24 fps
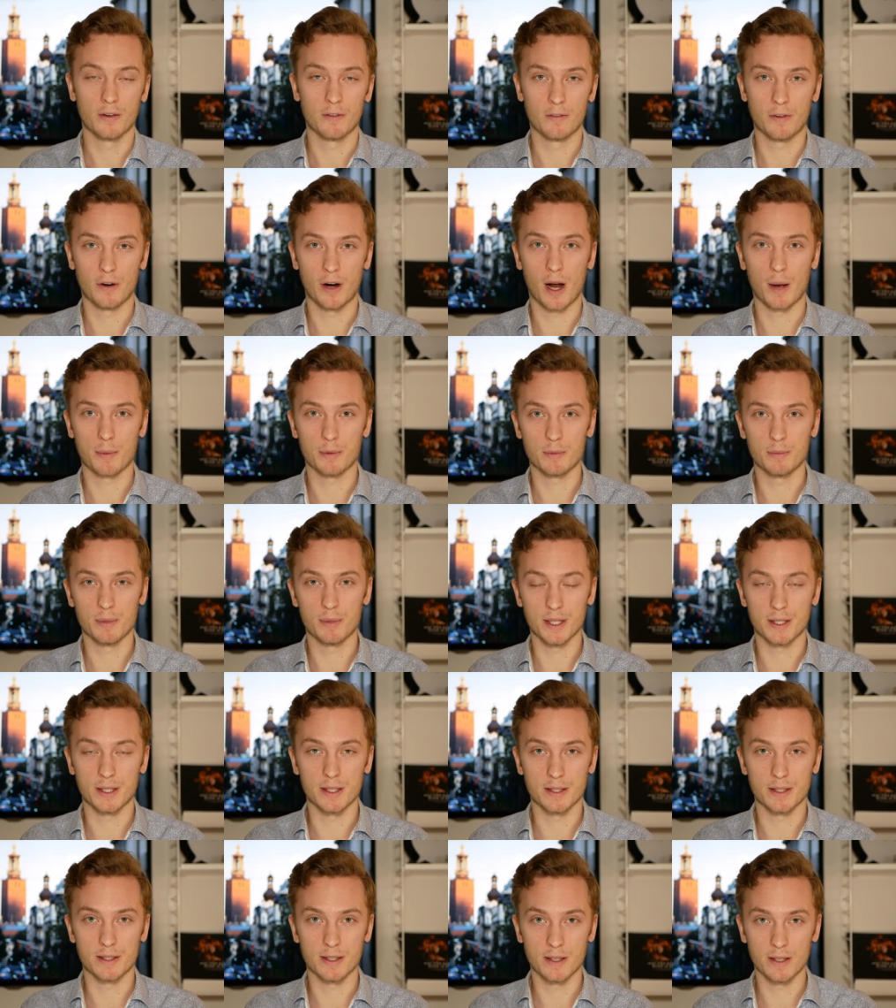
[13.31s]
wrapped B
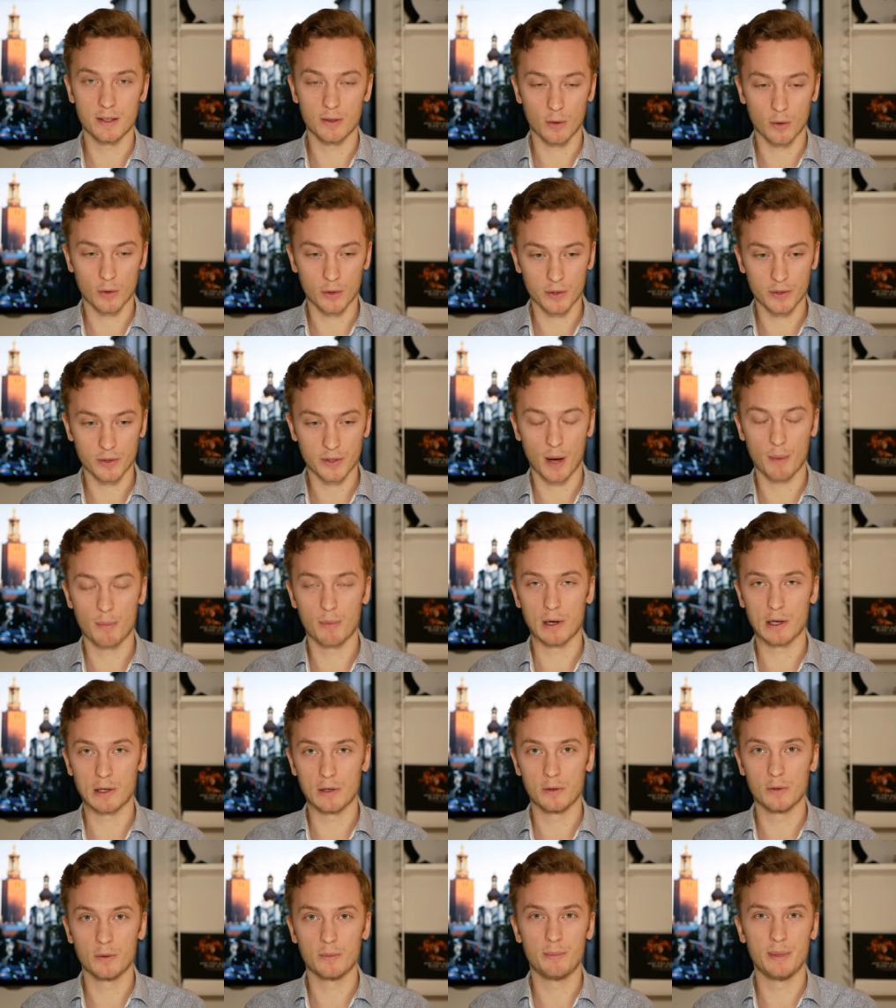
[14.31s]
T C or
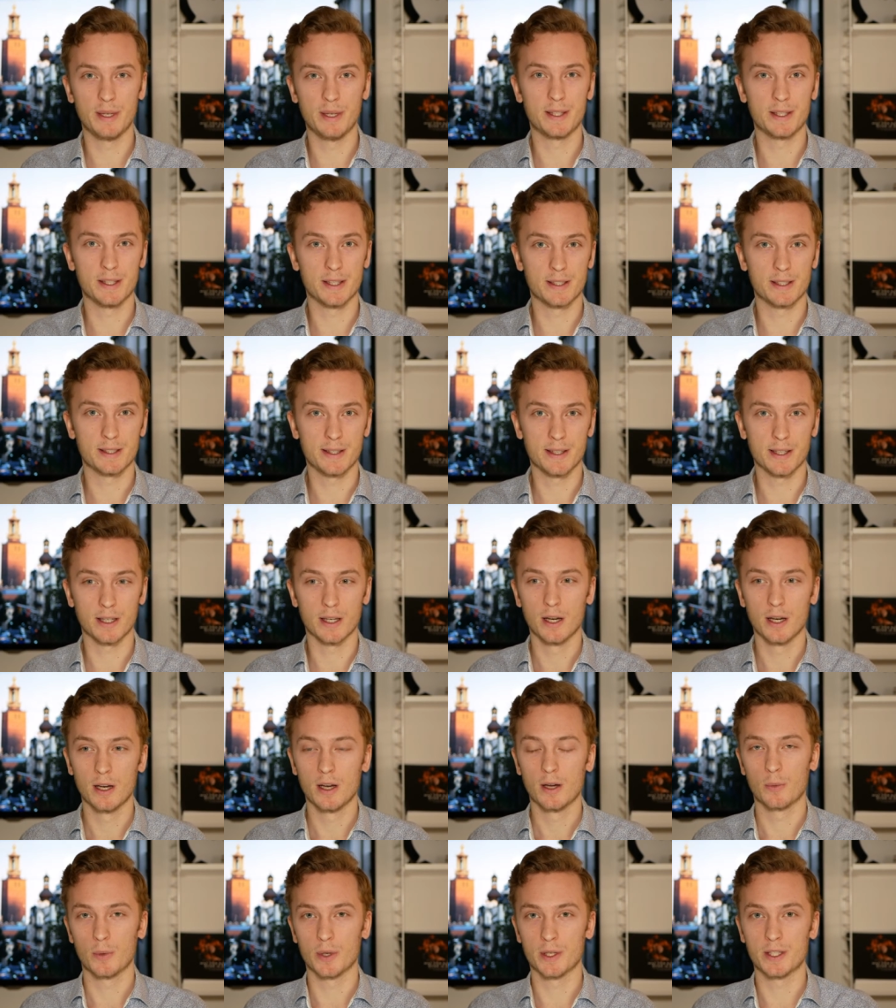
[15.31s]
W B T C,
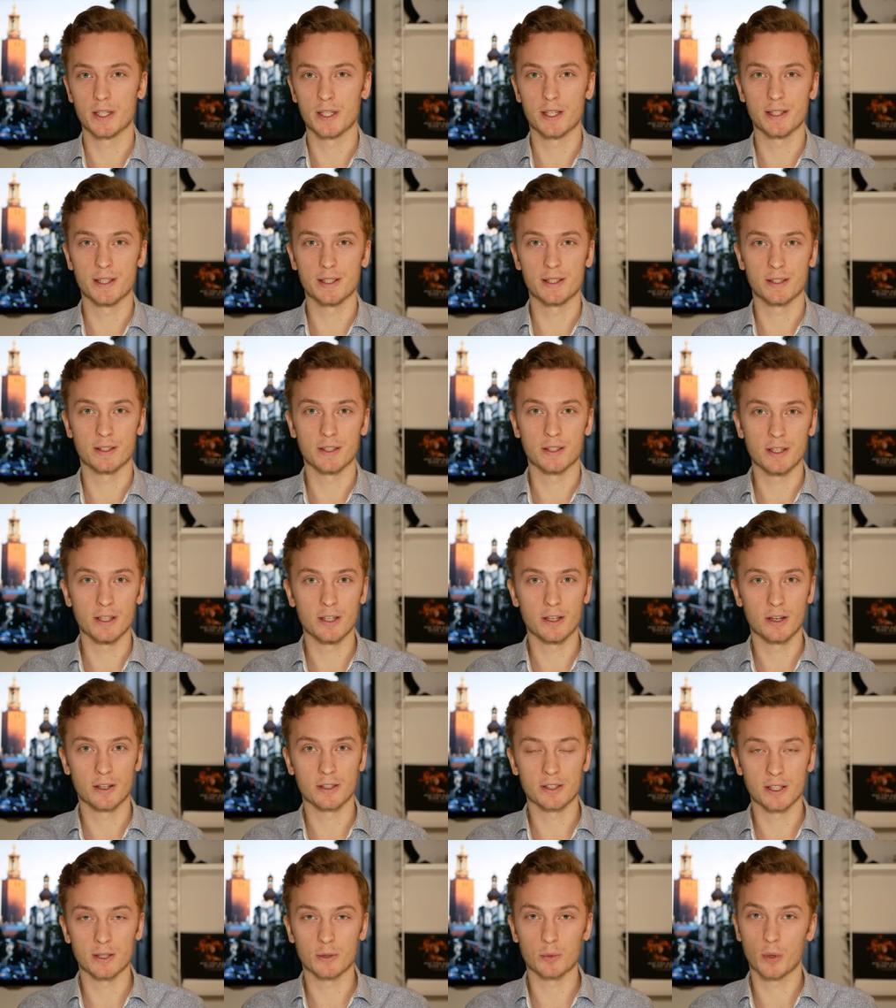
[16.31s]
which is an E
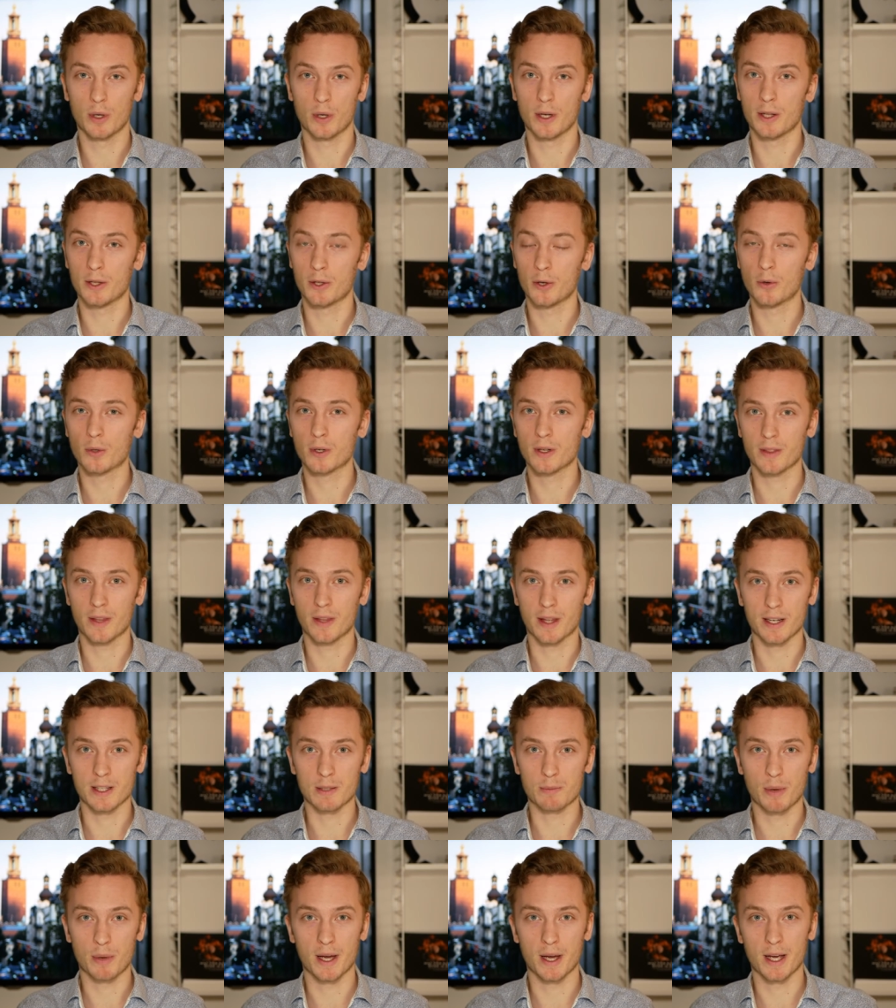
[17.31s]
R C twenty token that
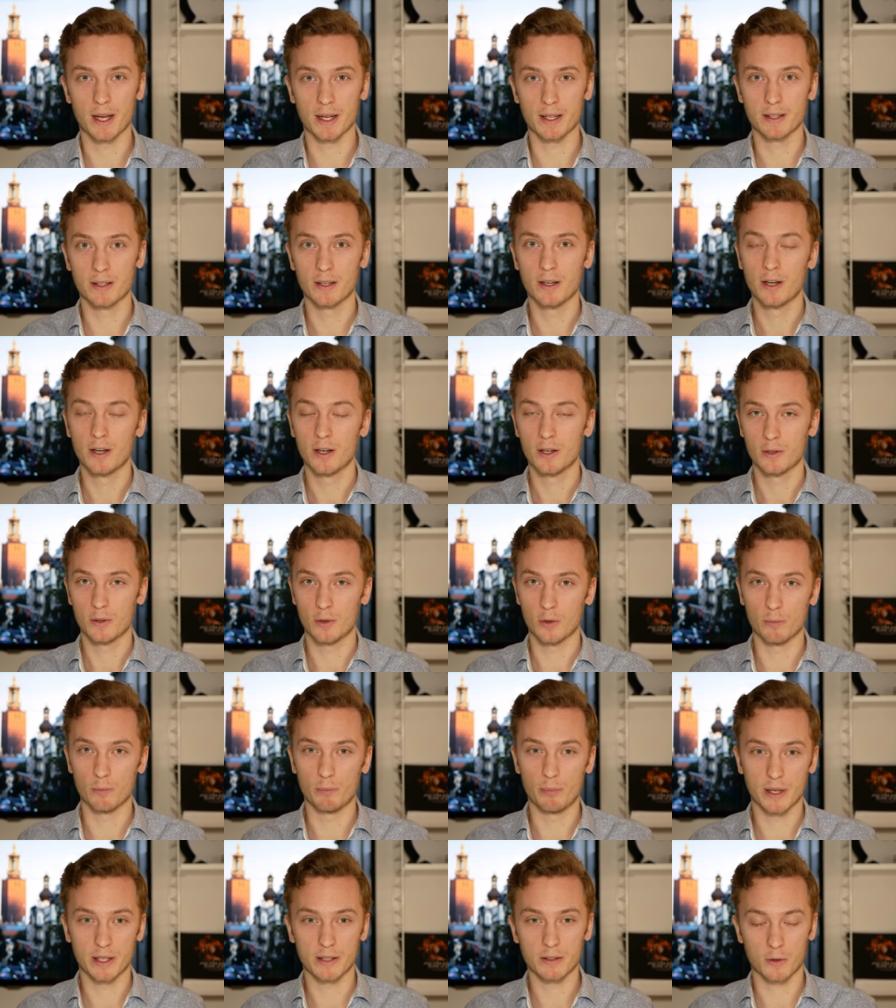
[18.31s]
is pegged to
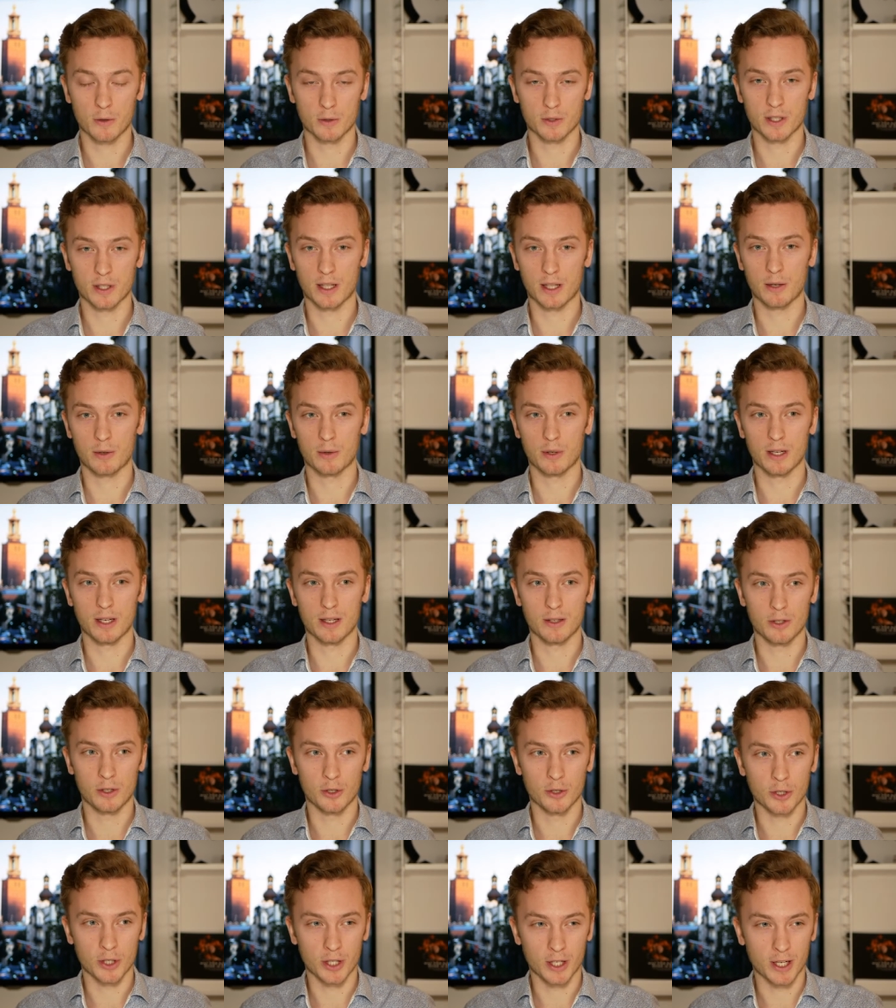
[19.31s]
Bitcoin, so that
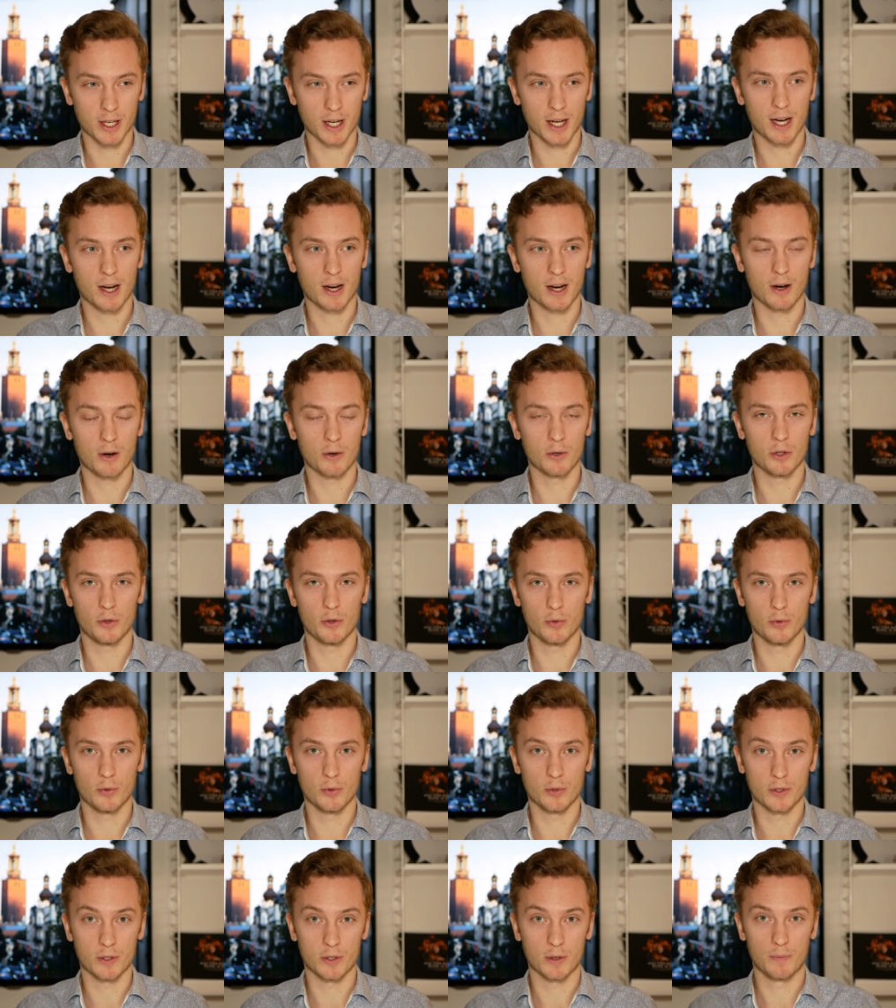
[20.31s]
you can now
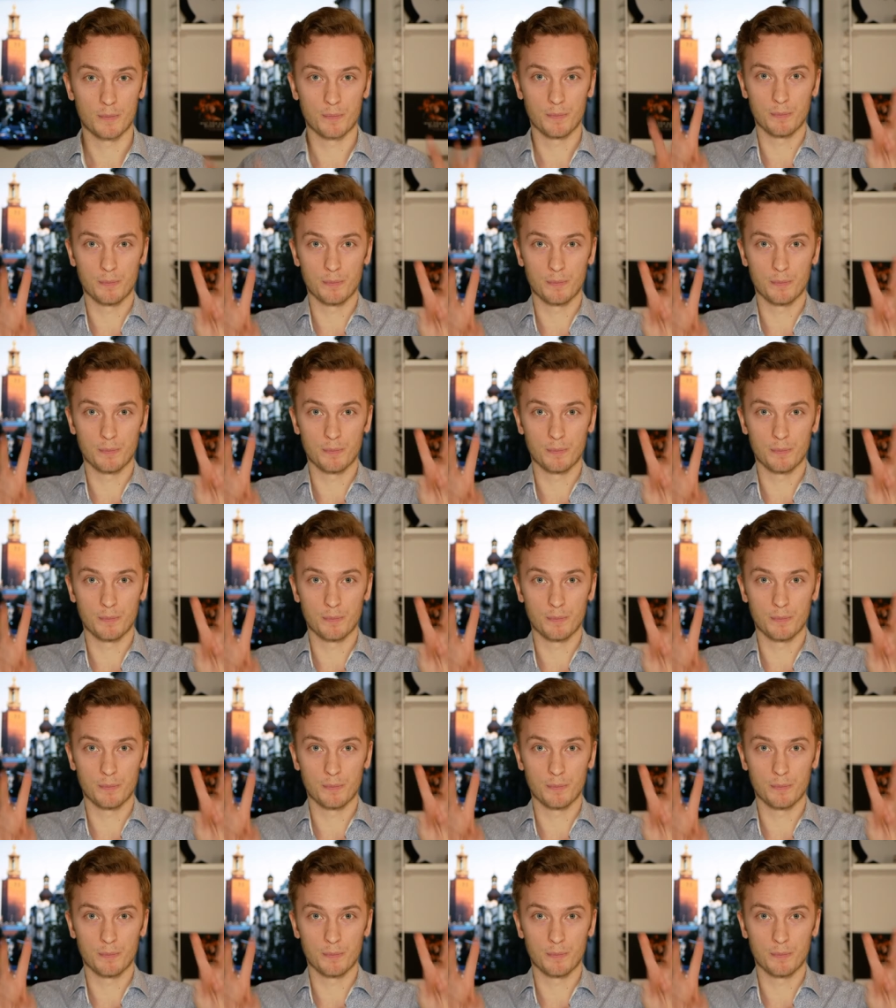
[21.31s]
use